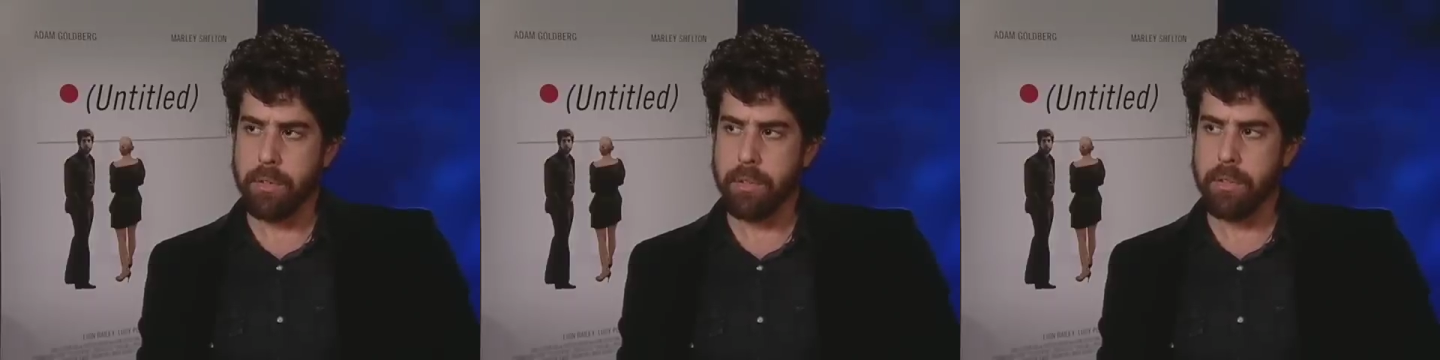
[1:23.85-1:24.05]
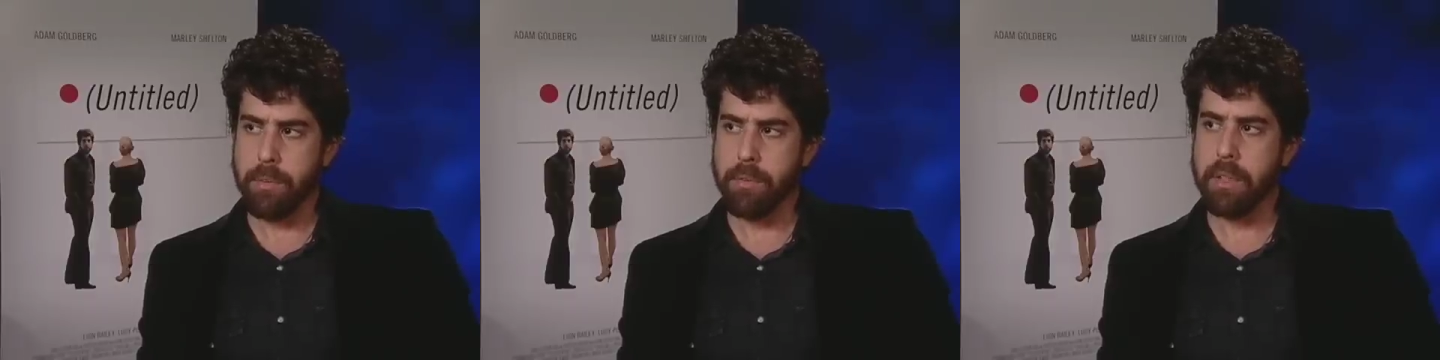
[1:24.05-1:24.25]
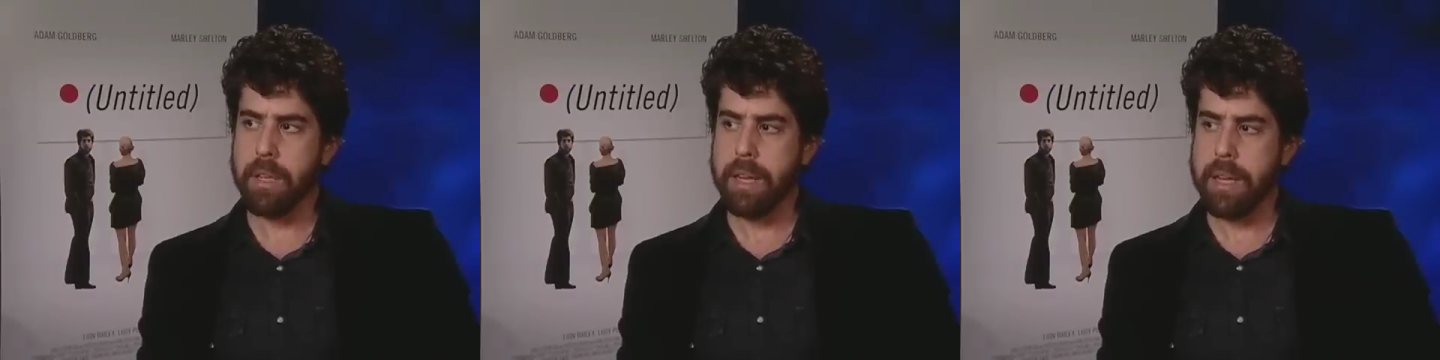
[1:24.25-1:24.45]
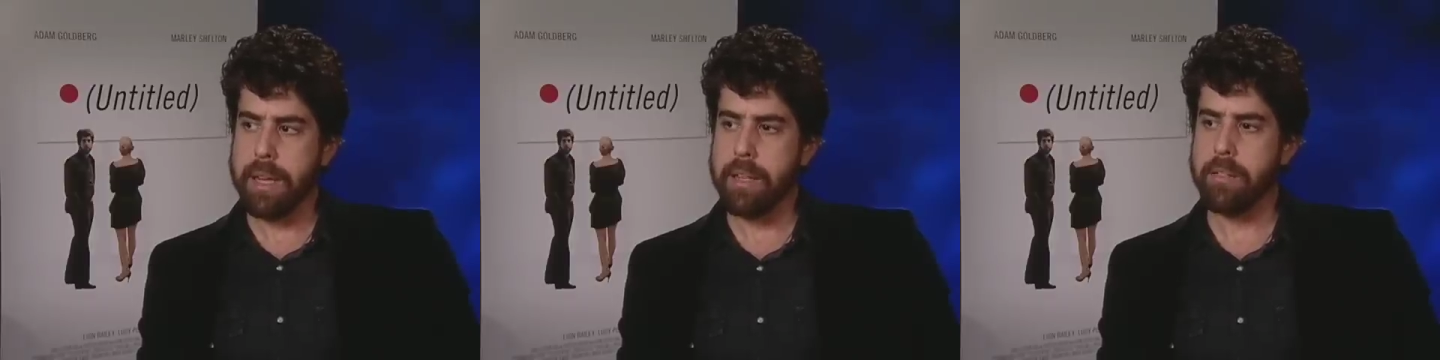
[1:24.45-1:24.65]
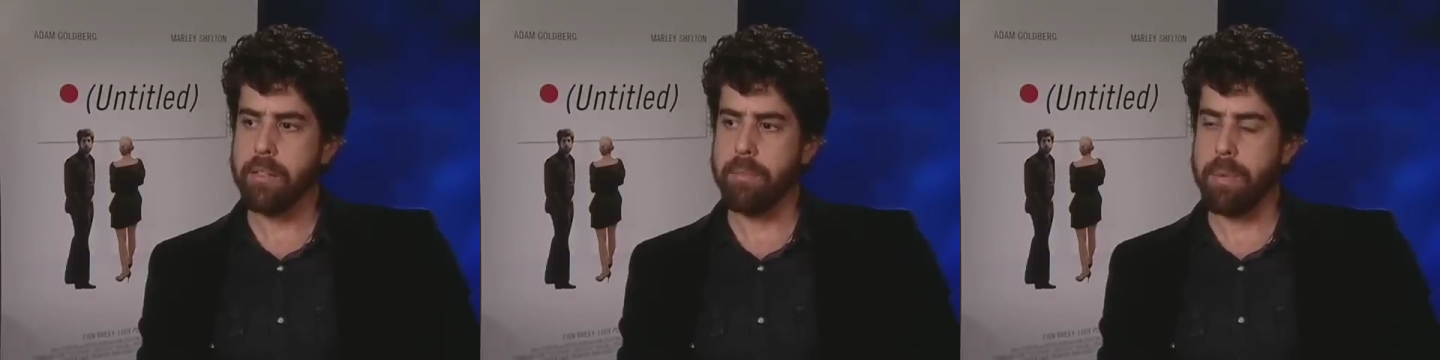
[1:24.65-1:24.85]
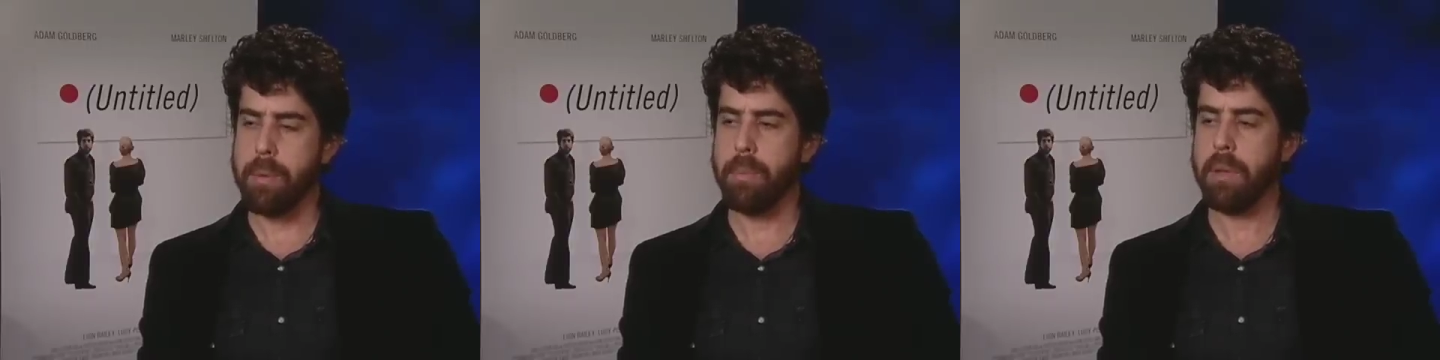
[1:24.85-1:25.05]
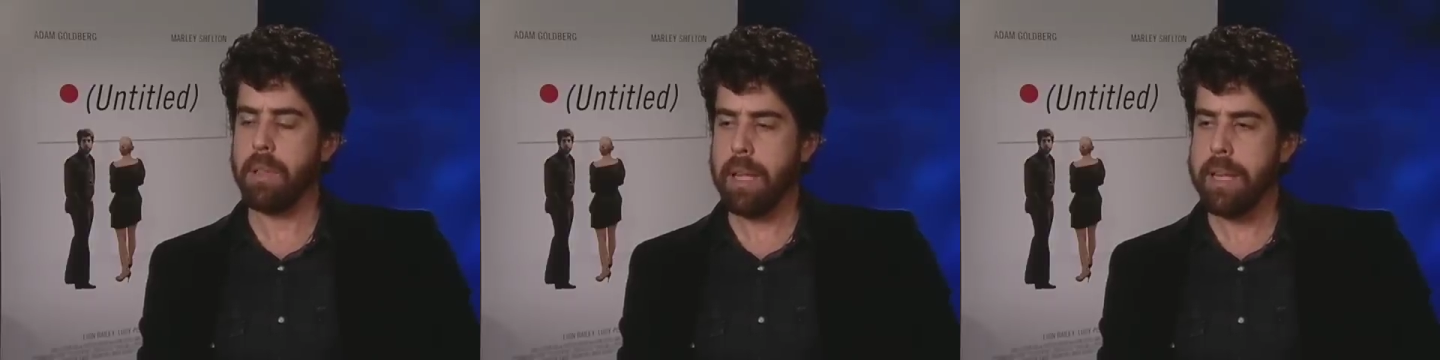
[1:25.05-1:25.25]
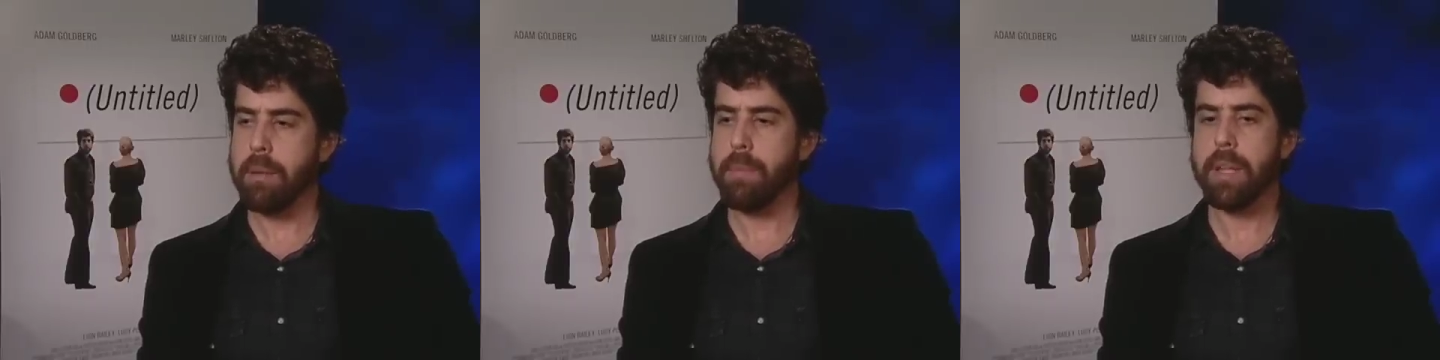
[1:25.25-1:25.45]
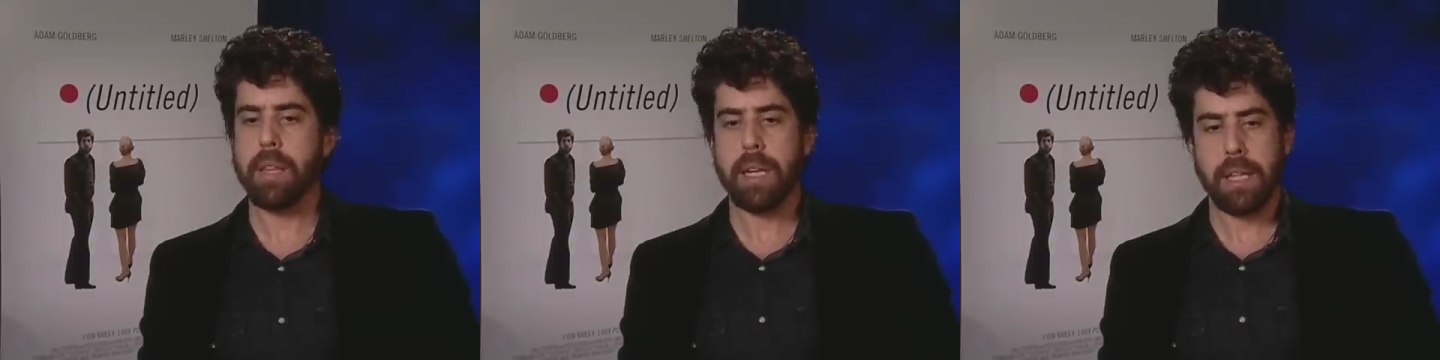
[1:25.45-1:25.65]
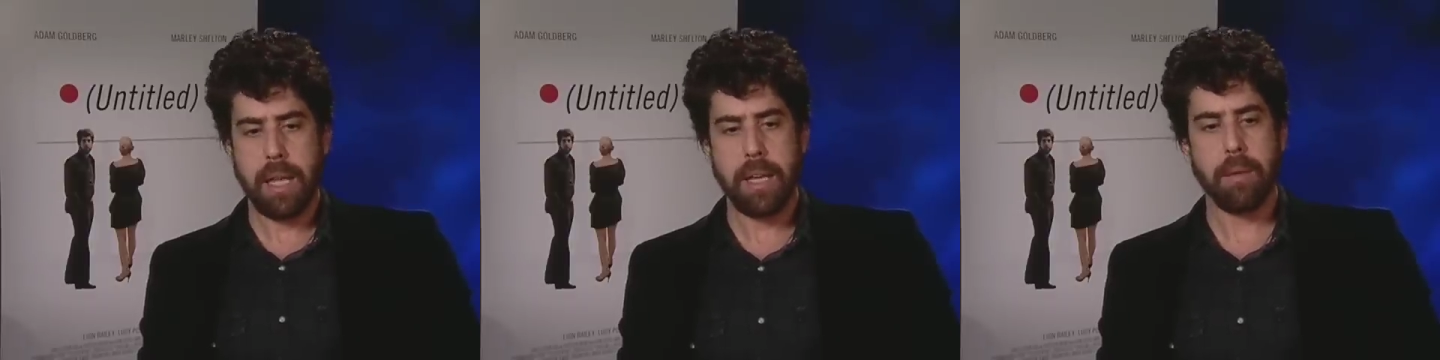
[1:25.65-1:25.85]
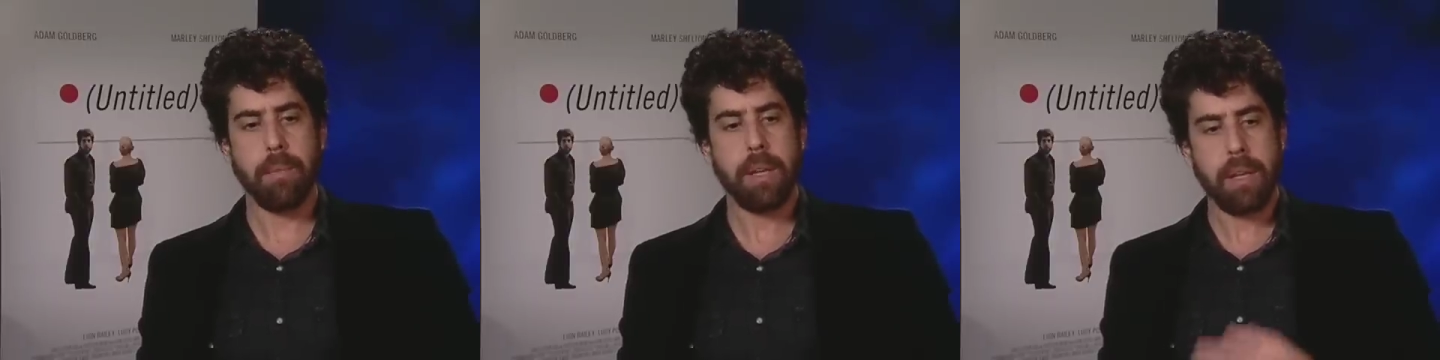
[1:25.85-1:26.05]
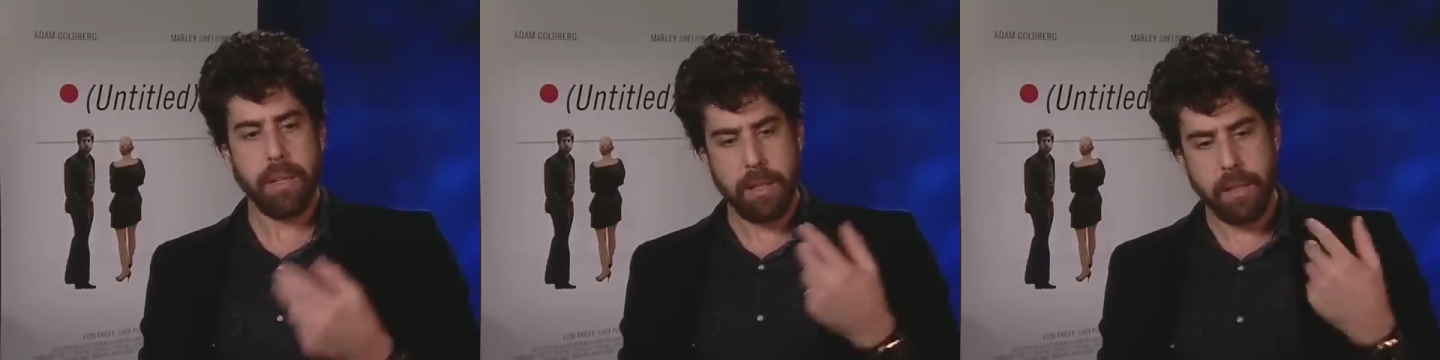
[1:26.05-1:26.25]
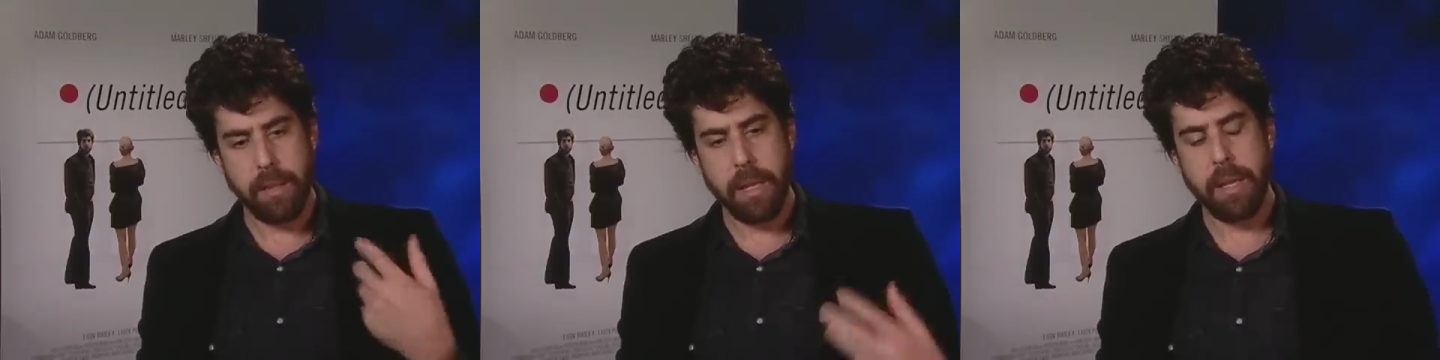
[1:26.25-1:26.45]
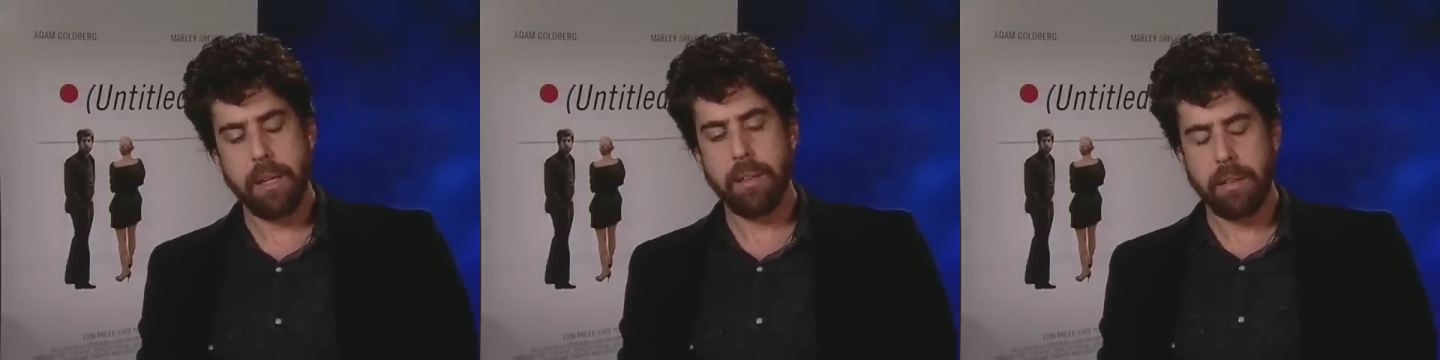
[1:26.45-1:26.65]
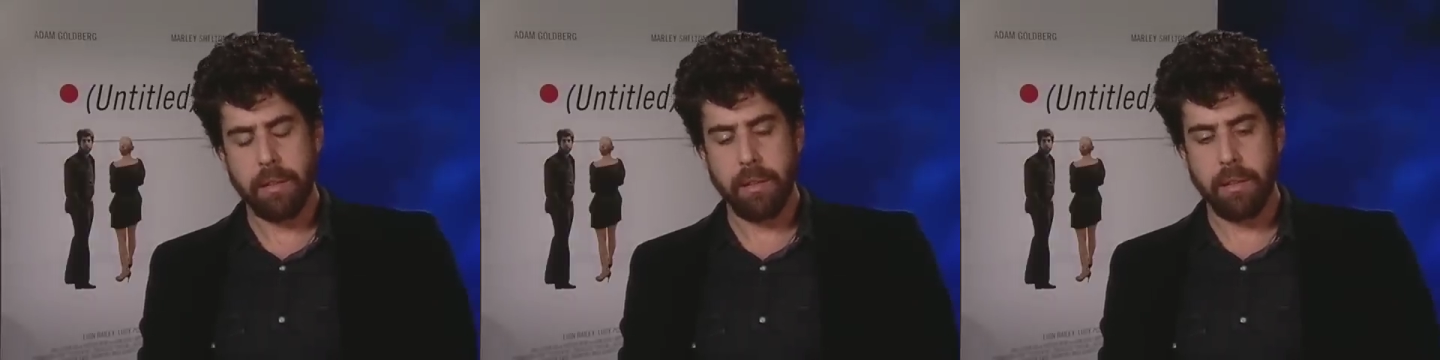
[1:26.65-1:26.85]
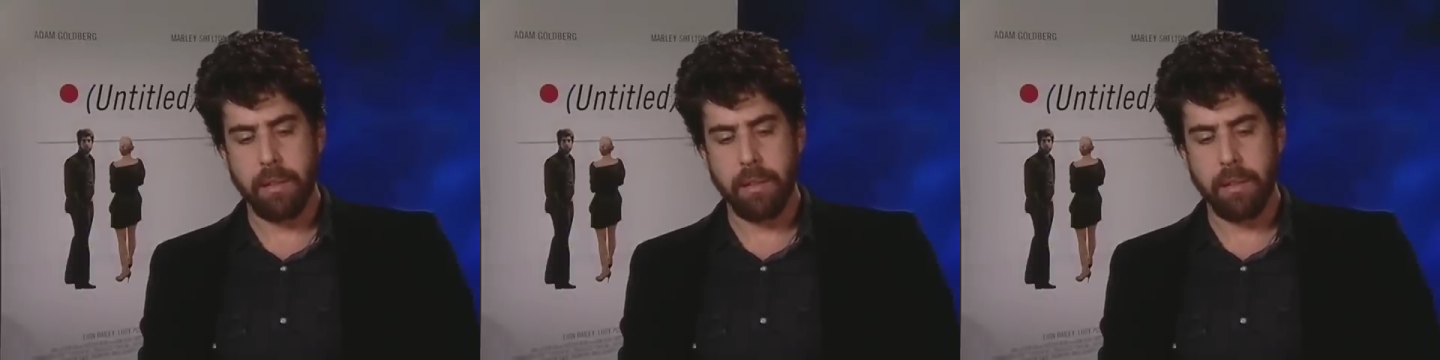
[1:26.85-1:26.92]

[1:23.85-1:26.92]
So it seems like, I guess, if people like me, they like me, and then they.